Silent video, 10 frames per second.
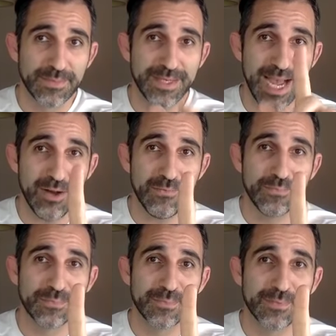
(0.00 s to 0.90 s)
Now
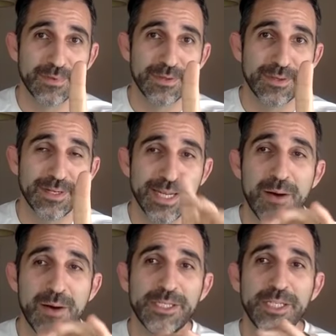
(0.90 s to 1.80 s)

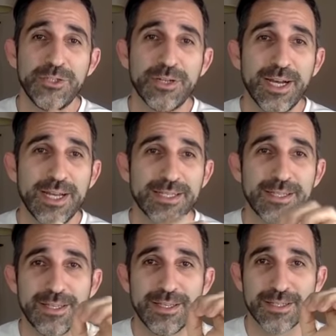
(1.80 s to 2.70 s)
I'm gonna teach you guys
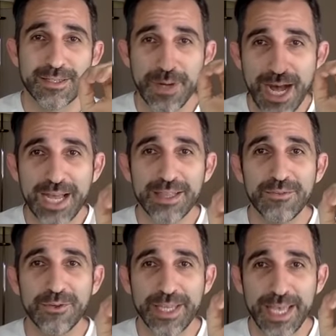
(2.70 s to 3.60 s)
some
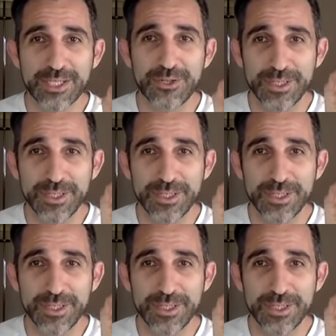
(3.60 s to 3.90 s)
high-level gangster